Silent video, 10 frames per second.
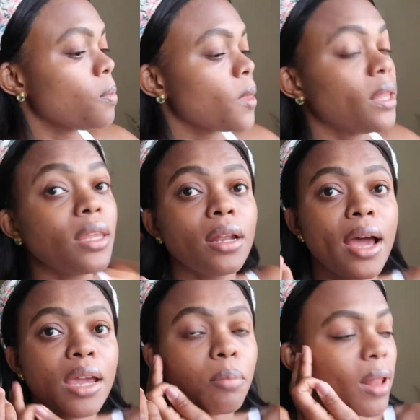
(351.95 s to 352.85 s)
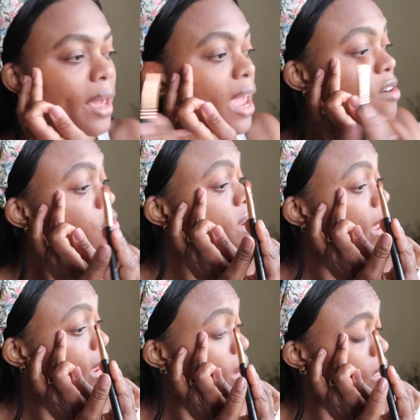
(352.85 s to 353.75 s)
And then I apply. Every
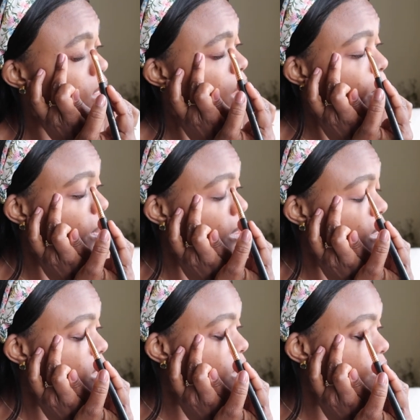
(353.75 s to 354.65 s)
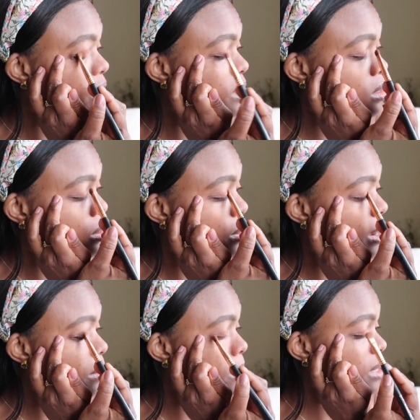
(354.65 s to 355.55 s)
day is completely different, so
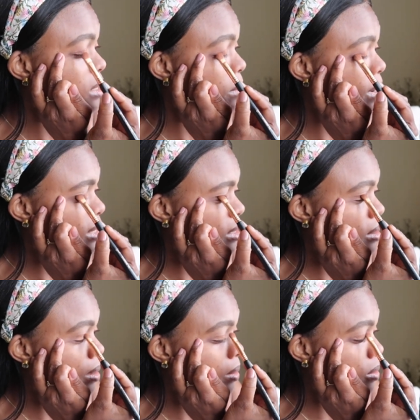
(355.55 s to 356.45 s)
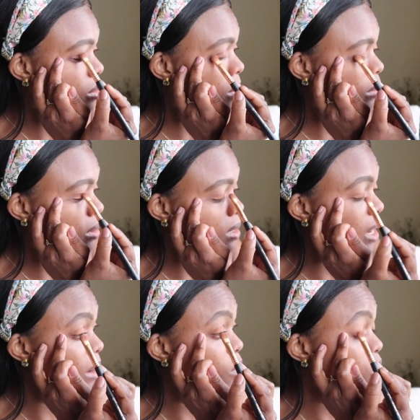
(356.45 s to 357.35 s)
I mix and match the colors all the
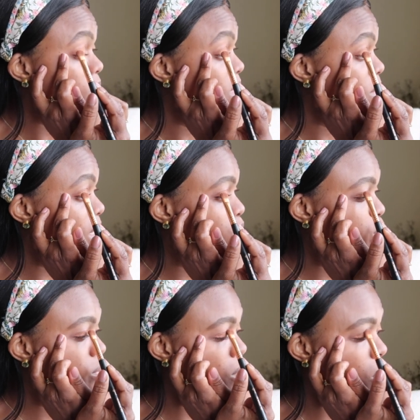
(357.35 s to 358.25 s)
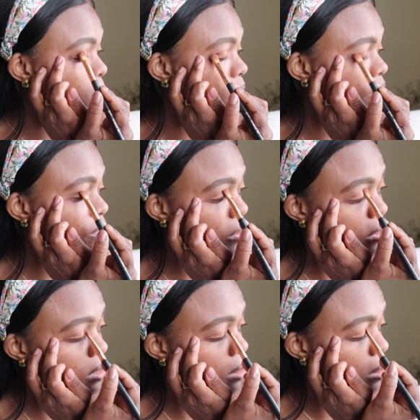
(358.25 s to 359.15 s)
time. Or sometimes I'll just put one
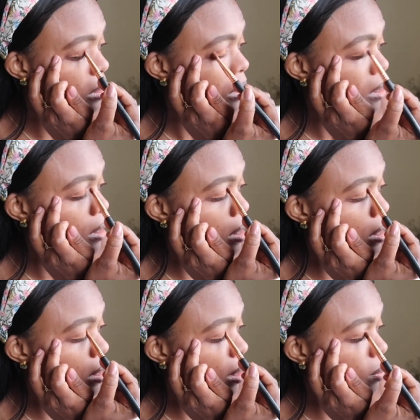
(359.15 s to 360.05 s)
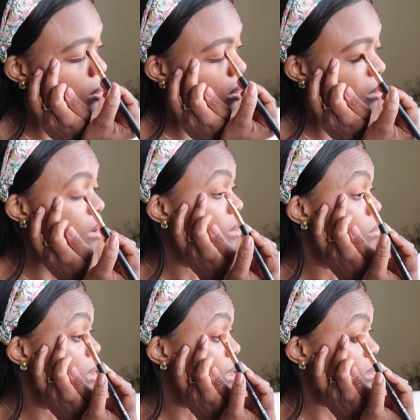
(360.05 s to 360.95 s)
first, and then I'll put the other
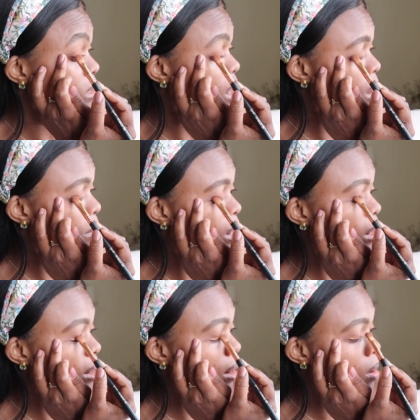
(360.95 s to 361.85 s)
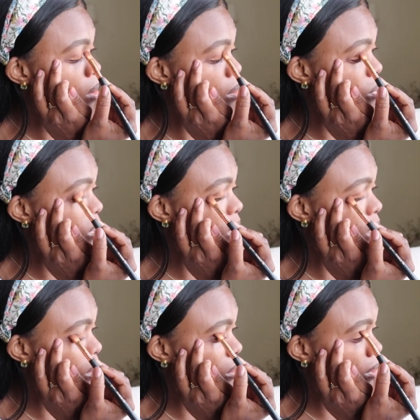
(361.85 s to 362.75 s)
one on top, and then I'll go and put the
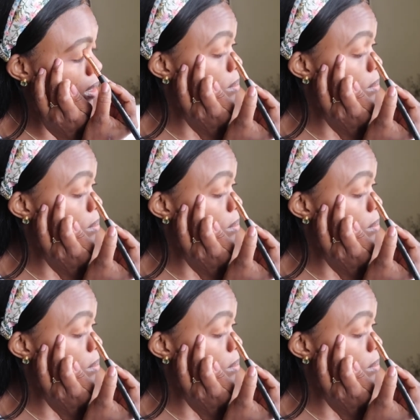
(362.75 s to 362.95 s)
other one